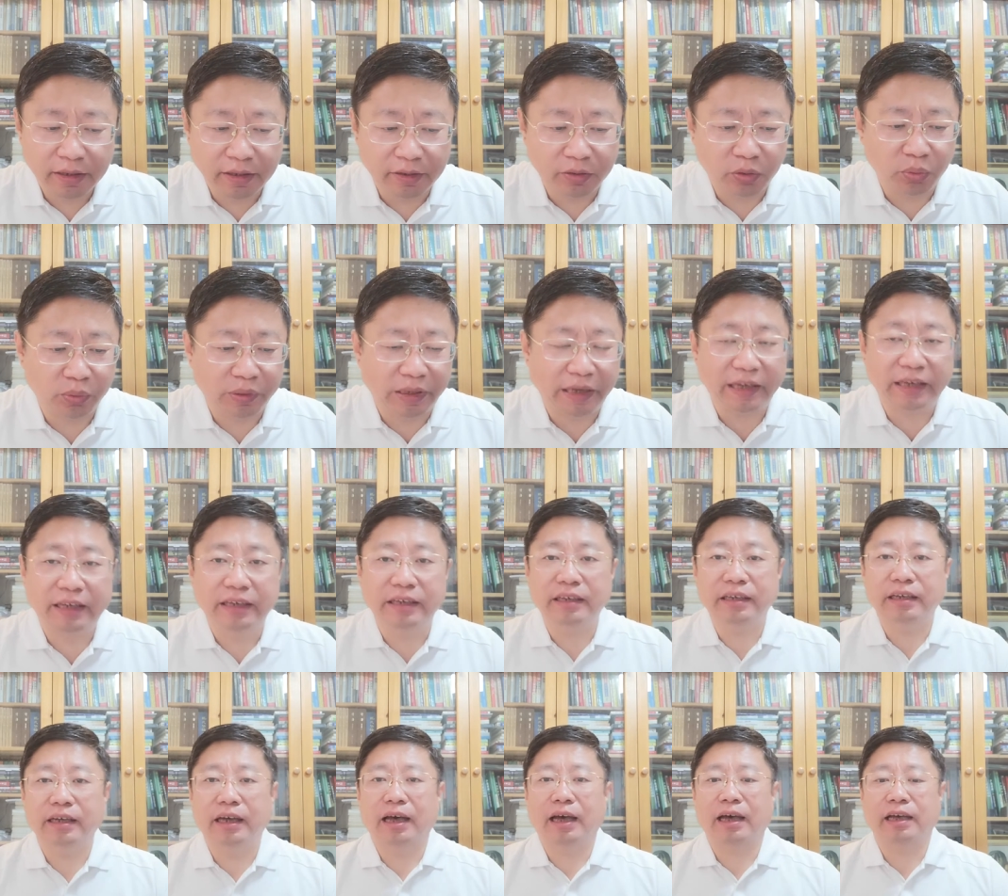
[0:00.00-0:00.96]
Today,
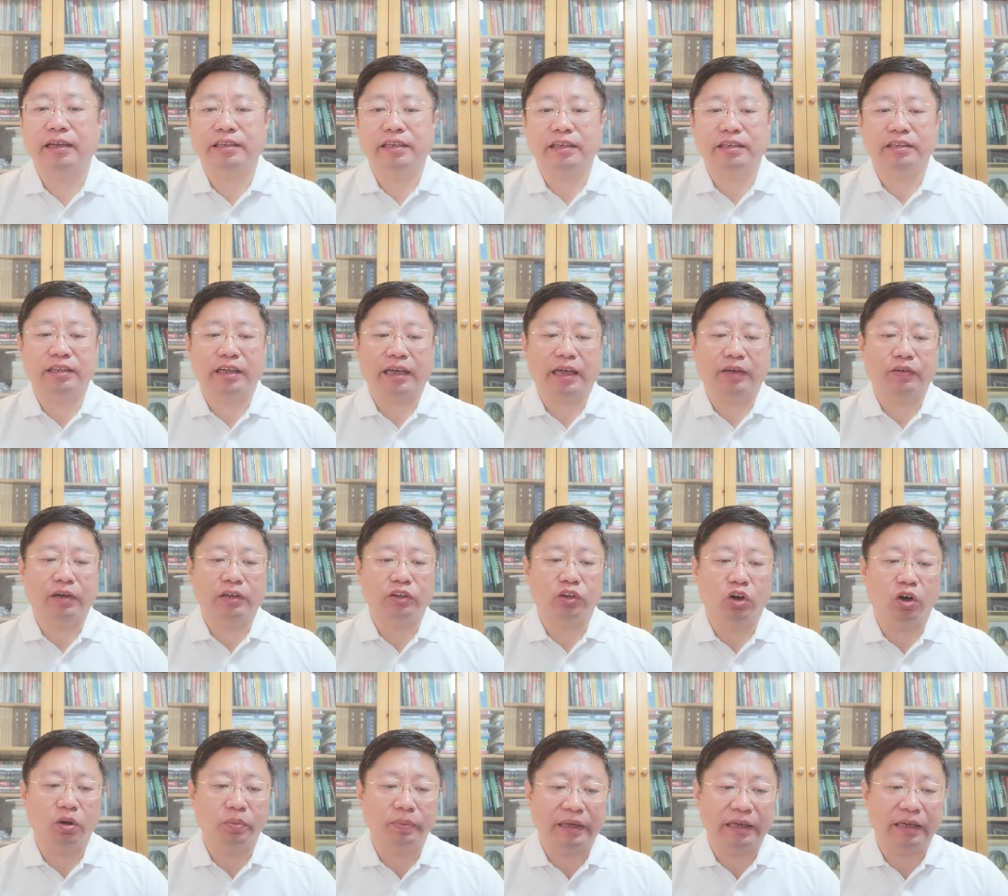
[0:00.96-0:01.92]
I just have a
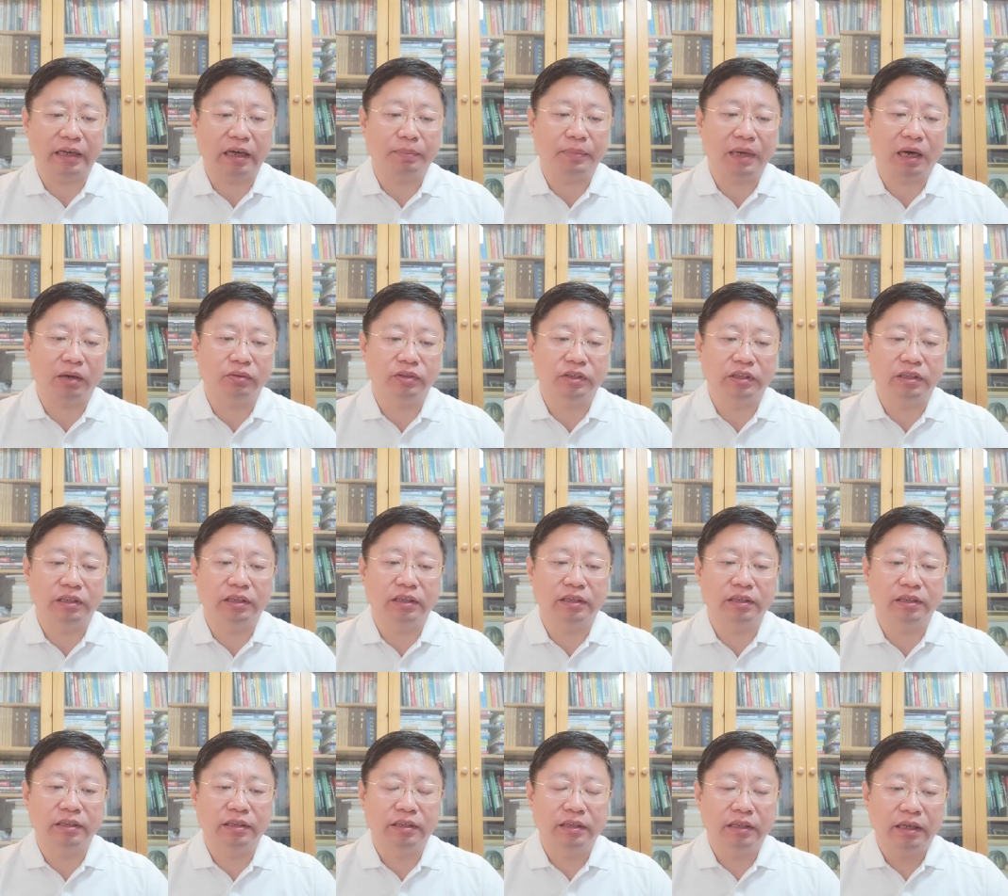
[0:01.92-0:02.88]
topic about
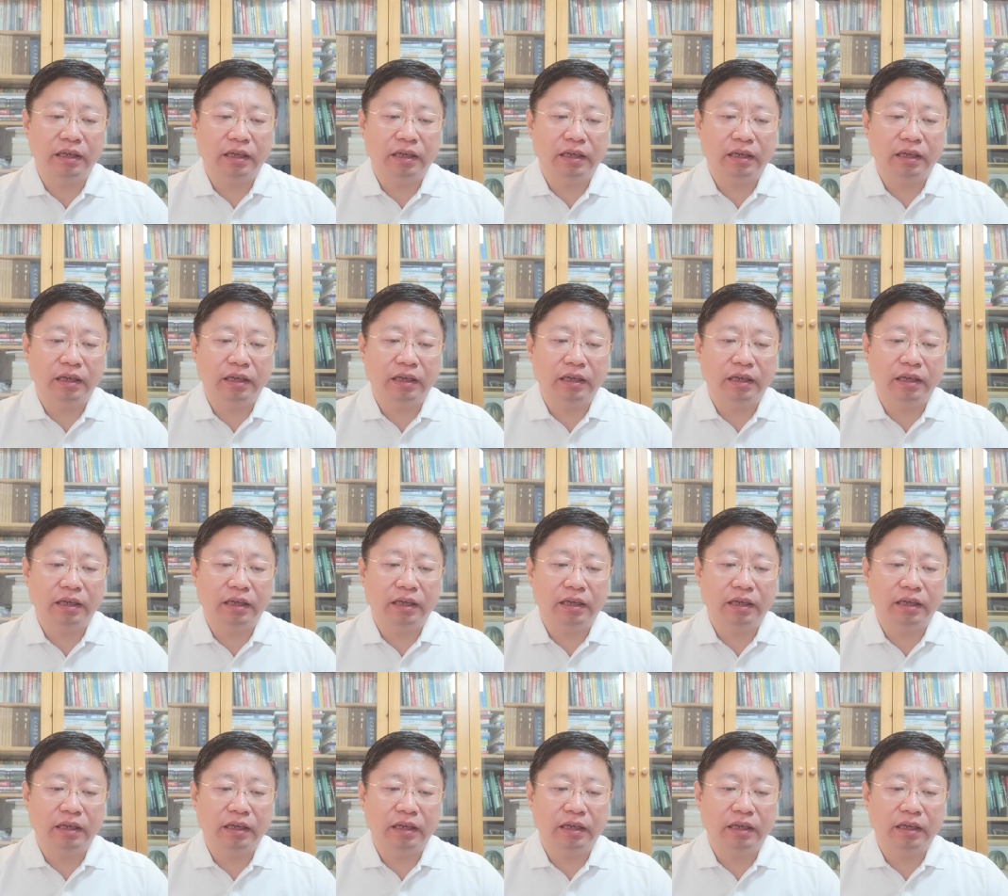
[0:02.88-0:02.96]
the